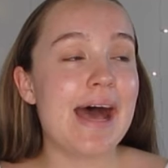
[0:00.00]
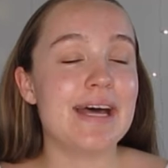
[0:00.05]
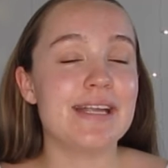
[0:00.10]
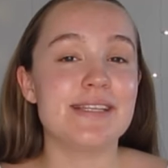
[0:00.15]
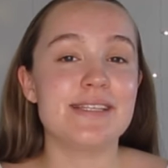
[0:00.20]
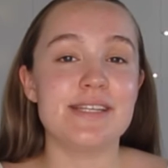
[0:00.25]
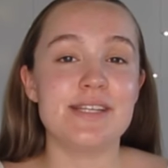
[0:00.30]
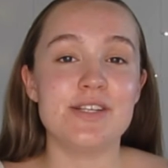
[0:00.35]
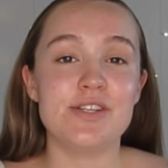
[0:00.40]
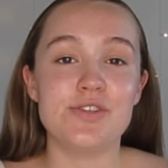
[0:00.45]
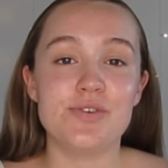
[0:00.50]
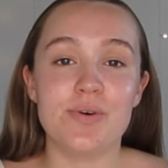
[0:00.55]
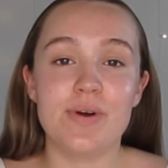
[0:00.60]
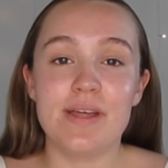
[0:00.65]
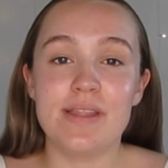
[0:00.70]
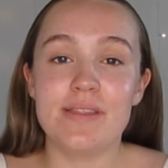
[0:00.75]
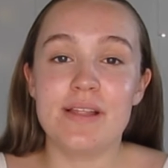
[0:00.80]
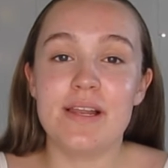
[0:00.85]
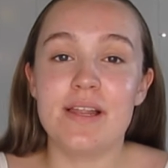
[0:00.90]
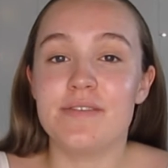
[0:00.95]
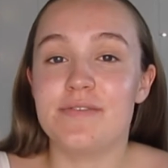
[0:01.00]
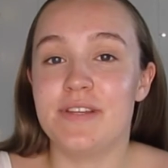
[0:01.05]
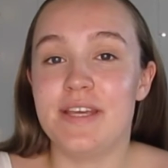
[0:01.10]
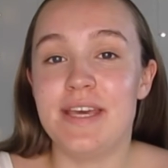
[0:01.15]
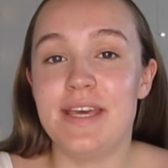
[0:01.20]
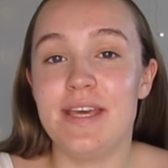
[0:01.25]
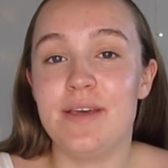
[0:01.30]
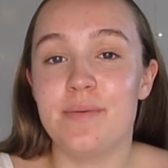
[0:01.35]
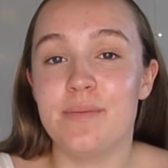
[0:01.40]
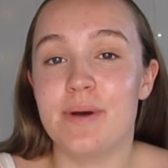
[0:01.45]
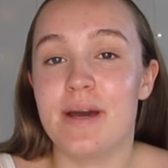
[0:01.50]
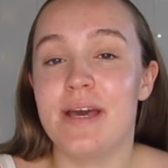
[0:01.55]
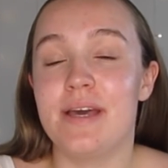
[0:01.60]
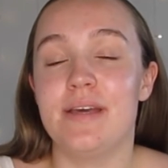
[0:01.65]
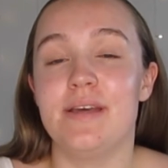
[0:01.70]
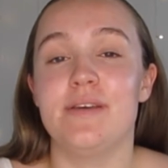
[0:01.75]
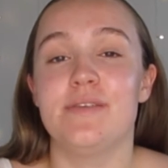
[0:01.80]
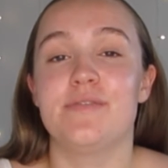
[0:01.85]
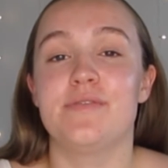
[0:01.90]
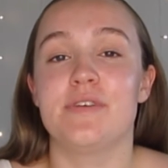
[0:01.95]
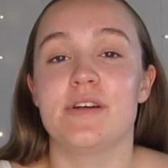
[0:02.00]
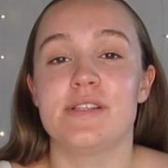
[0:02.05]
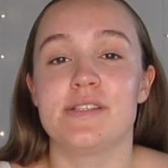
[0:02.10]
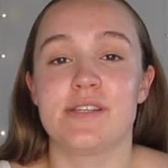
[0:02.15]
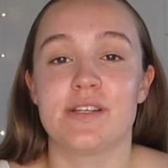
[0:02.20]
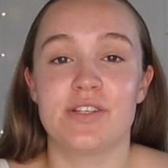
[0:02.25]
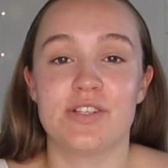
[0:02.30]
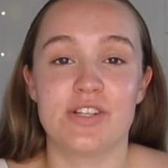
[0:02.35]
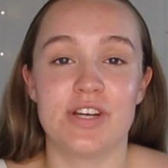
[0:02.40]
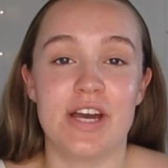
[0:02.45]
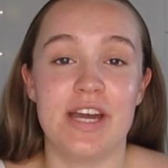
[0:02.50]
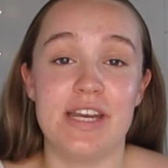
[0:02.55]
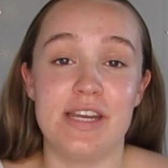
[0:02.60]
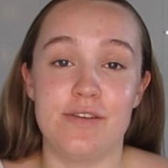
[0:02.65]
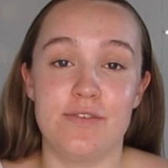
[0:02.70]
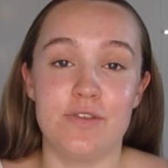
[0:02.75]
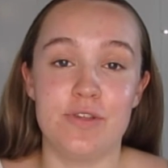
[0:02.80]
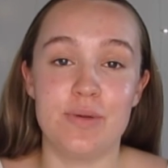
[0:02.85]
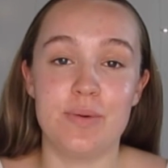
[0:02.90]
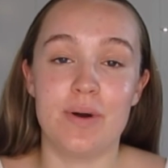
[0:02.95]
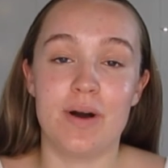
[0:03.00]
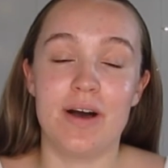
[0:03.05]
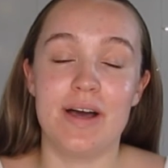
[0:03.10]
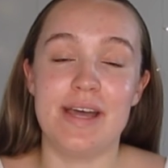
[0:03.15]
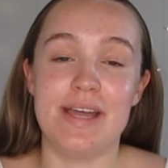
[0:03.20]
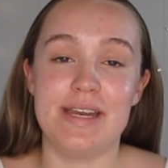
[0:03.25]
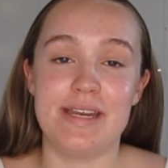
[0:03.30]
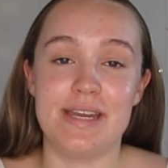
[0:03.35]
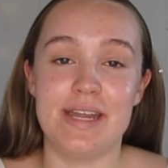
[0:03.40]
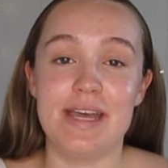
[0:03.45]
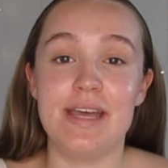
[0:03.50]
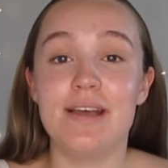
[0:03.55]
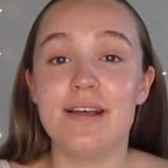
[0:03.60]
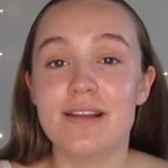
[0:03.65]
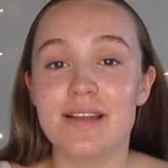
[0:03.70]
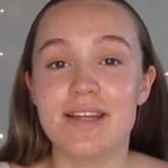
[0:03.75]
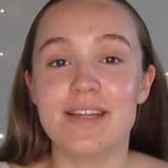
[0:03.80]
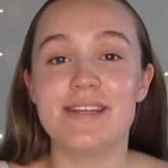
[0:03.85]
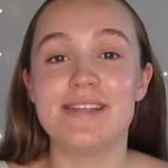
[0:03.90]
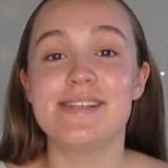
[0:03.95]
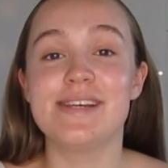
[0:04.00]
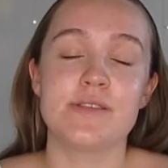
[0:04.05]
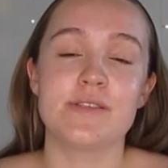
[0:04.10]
and enjoying the lovely heat wave and sunshine if you are in England.